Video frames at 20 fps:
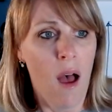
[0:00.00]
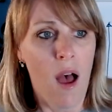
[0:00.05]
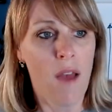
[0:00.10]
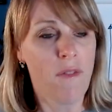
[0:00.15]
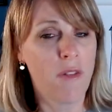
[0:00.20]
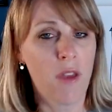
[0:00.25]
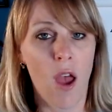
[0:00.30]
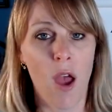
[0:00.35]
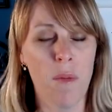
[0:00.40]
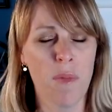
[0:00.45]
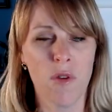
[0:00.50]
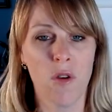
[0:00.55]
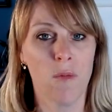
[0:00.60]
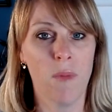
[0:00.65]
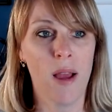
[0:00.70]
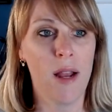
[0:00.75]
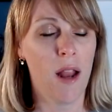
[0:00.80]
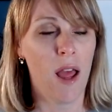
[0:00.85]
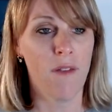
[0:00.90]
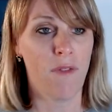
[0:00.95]
I've coped all
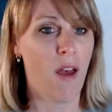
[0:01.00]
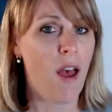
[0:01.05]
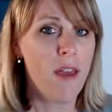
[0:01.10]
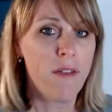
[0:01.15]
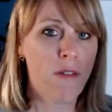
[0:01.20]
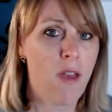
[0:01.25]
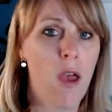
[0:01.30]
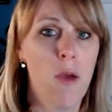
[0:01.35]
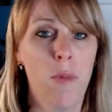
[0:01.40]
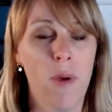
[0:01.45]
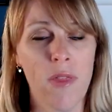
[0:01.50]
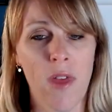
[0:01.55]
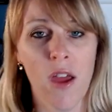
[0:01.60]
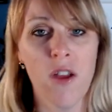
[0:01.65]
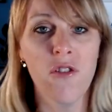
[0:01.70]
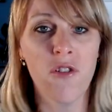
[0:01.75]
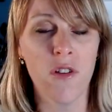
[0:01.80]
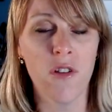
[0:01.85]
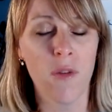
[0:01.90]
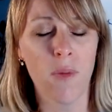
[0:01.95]
my life. I coped with
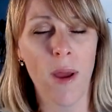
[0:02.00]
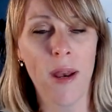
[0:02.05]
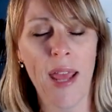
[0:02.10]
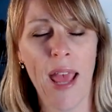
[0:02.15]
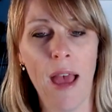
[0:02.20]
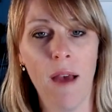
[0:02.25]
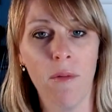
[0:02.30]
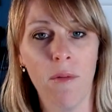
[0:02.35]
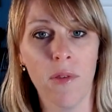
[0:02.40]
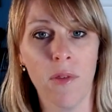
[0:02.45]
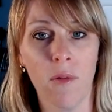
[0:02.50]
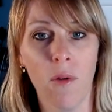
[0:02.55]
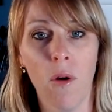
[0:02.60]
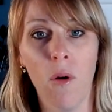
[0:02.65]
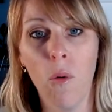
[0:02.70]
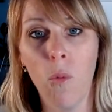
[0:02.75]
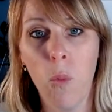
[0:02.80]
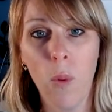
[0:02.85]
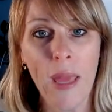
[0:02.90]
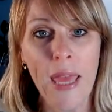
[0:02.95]
120 hours
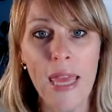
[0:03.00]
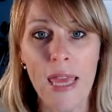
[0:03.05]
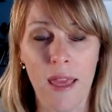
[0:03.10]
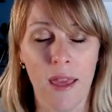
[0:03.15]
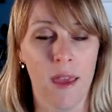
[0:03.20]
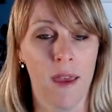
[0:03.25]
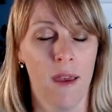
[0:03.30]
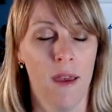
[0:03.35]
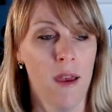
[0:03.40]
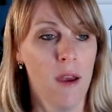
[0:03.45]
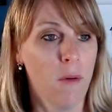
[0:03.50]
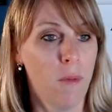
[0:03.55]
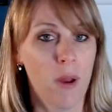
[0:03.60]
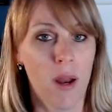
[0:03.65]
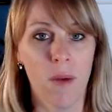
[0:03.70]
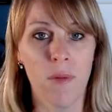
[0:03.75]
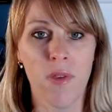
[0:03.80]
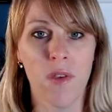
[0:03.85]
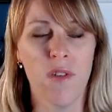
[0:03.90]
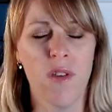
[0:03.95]
a week when
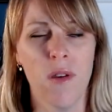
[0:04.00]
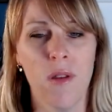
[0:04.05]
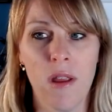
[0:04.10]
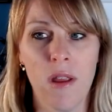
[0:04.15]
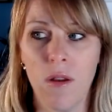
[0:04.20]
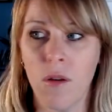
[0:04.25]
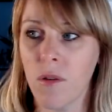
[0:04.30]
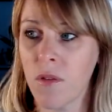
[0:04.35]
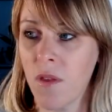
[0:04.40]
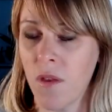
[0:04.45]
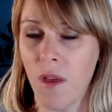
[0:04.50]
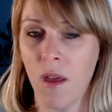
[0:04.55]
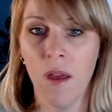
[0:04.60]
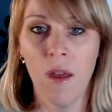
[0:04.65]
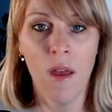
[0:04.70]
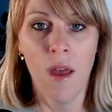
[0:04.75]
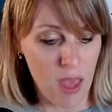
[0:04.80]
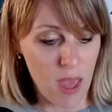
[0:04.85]
I was a junior doctor.